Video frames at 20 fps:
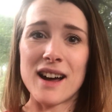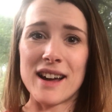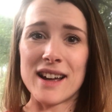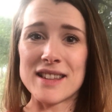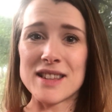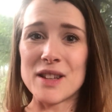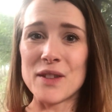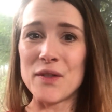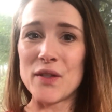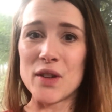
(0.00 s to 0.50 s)
In
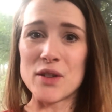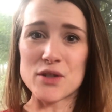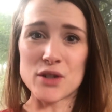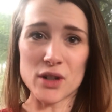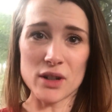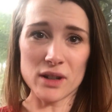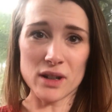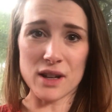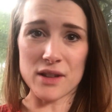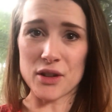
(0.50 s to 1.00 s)
the
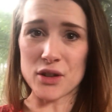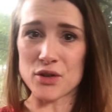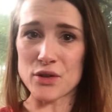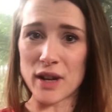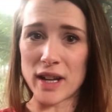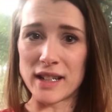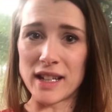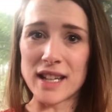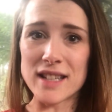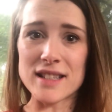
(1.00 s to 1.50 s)
future, other
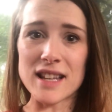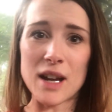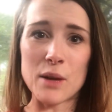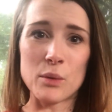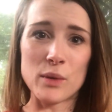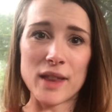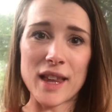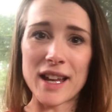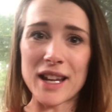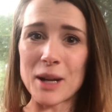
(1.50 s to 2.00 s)
trainings, I
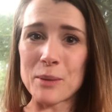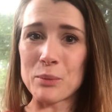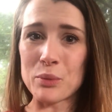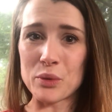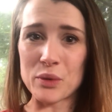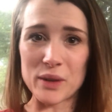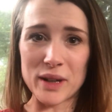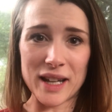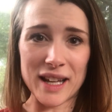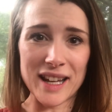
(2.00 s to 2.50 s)
would like a
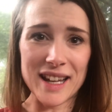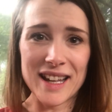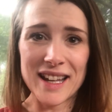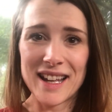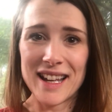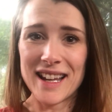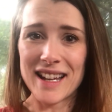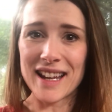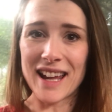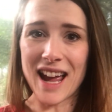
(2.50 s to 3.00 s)

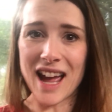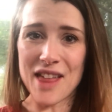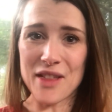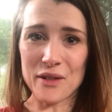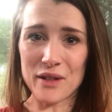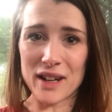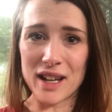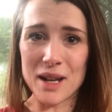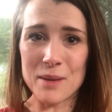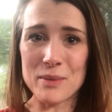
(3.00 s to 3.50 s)

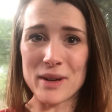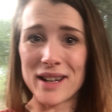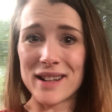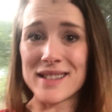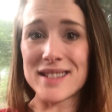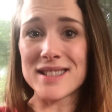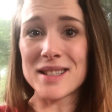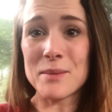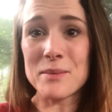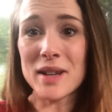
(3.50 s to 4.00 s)
pre-gathering, but
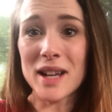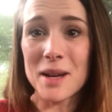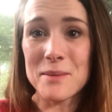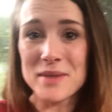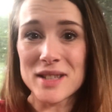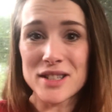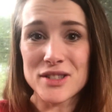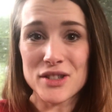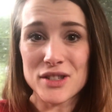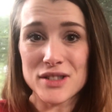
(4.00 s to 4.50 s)
sometimes
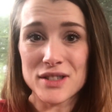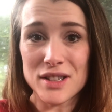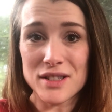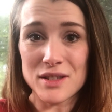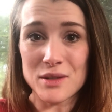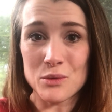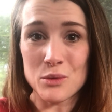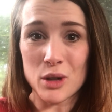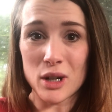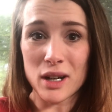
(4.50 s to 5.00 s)
it just
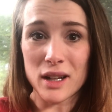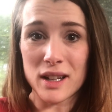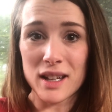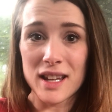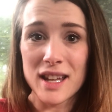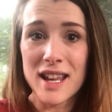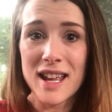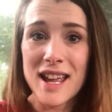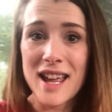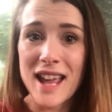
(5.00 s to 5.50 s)
doesn't work.
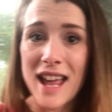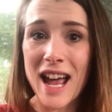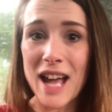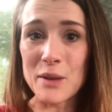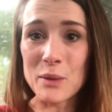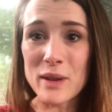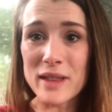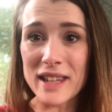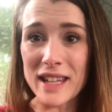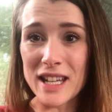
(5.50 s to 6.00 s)
And
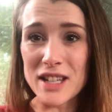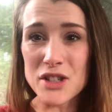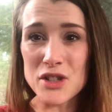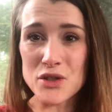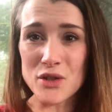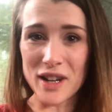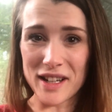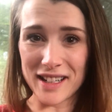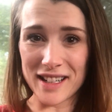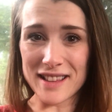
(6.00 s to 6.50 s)
with each
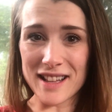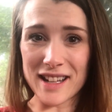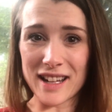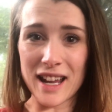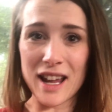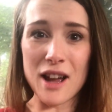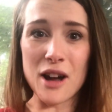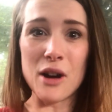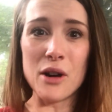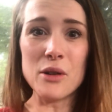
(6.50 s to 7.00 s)
training that
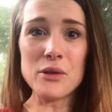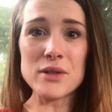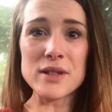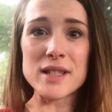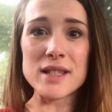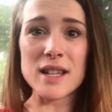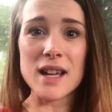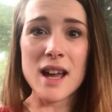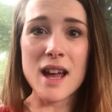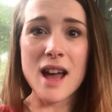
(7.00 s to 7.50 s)
I
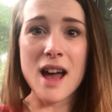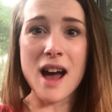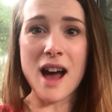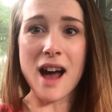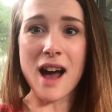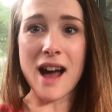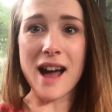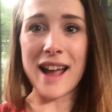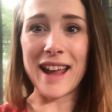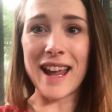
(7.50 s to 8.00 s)
host,
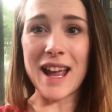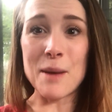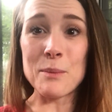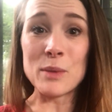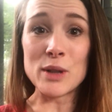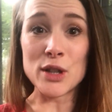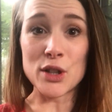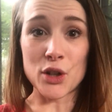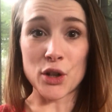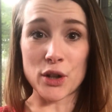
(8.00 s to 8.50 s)
I
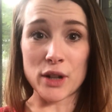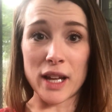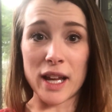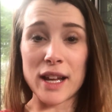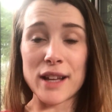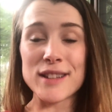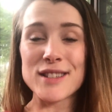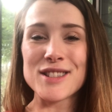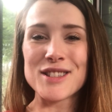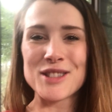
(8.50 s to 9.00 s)
am
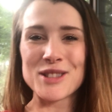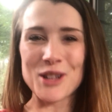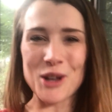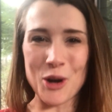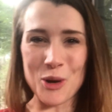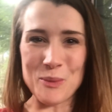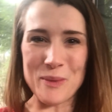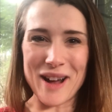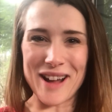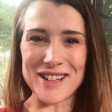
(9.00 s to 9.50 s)
learning
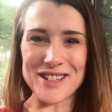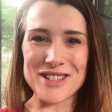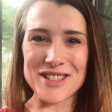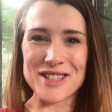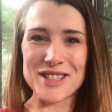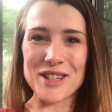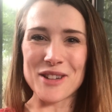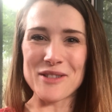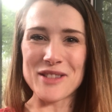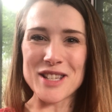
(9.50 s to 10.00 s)
so much.
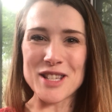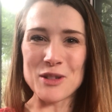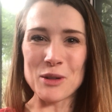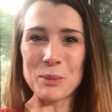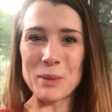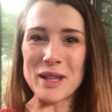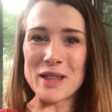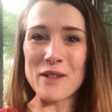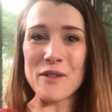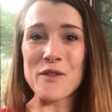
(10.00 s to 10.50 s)
So this will
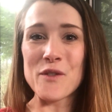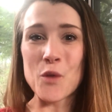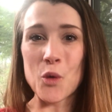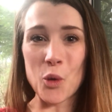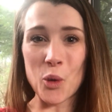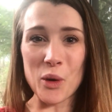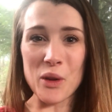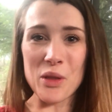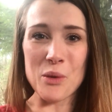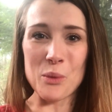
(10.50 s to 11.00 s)
be the
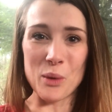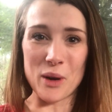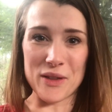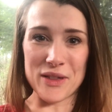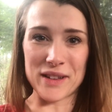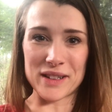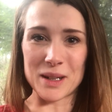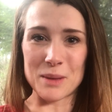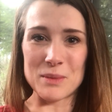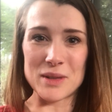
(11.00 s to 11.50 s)
4th one
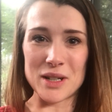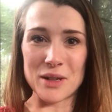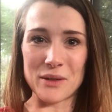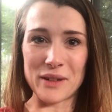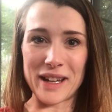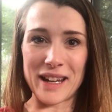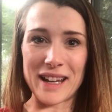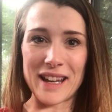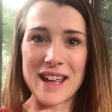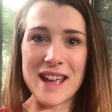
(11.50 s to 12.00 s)
that I'm
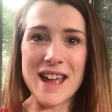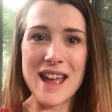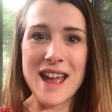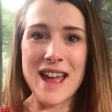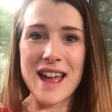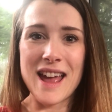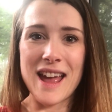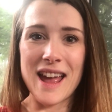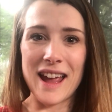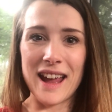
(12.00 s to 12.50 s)
doing,
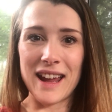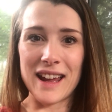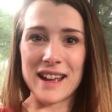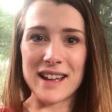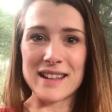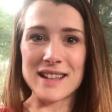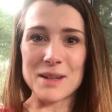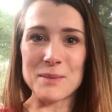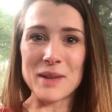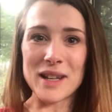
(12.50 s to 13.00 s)

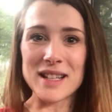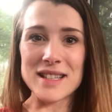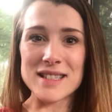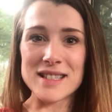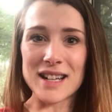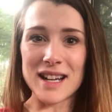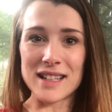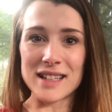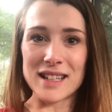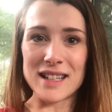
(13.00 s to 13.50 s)
and I'm
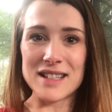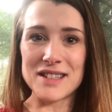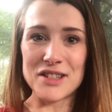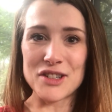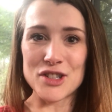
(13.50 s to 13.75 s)
excited to